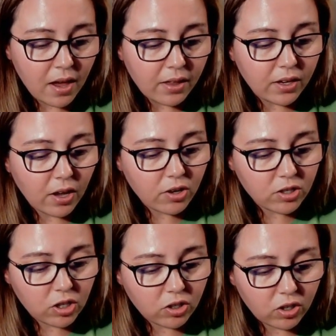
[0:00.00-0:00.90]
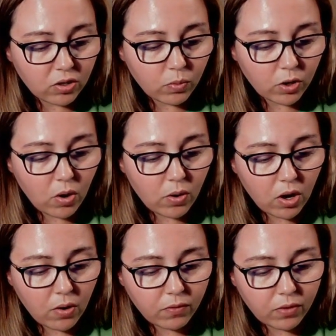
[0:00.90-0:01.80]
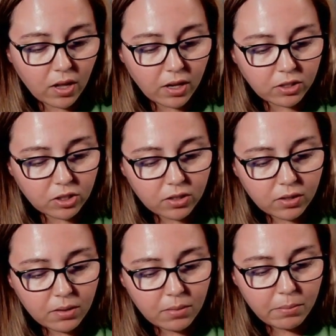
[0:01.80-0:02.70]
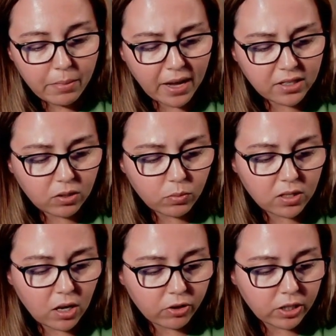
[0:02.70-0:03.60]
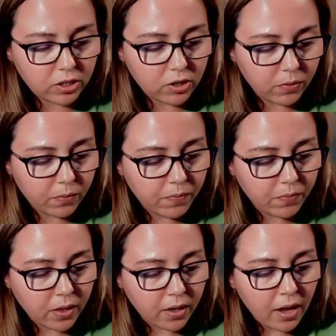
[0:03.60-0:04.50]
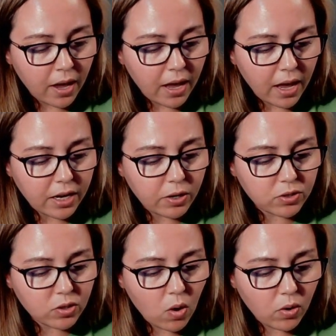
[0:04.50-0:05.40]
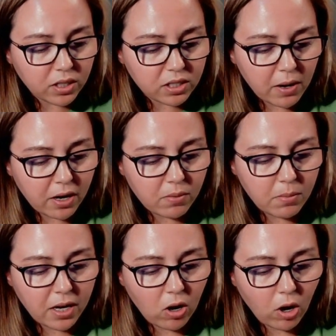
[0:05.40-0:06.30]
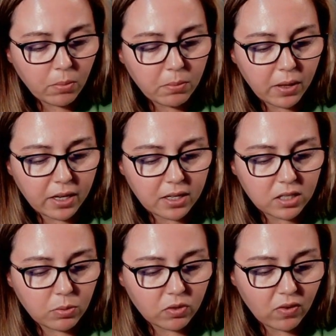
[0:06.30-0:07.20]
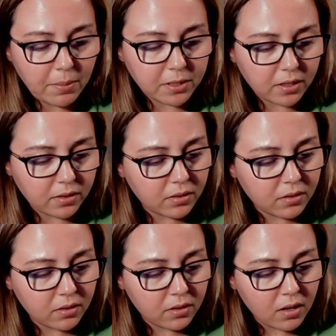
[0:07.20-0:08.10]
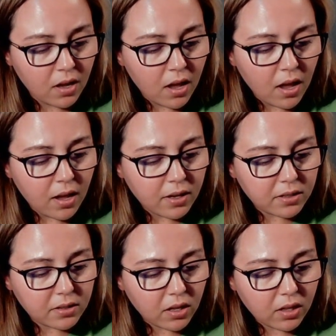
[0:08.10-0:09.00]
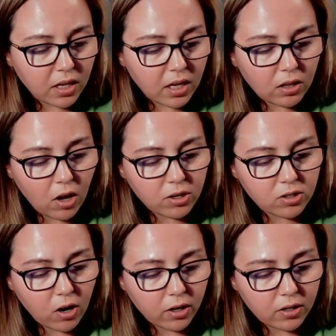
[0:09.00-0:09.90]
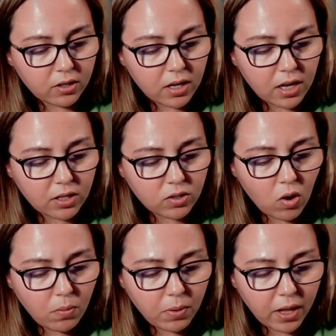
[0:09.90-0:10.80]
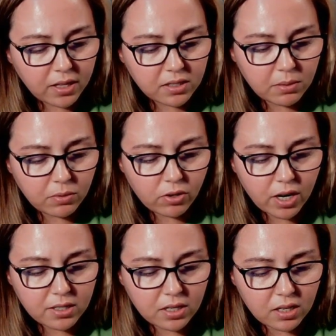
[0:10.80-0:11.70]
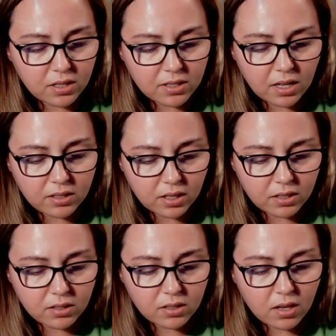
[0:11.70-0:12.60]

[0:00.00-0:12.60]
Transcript: The other children were going home for lunch. Bastian was hungry too, and he was cold in spite of the many army blankets he was wrapped in. Suddenly he lost heart. His whole plan seemed crazy, senseless.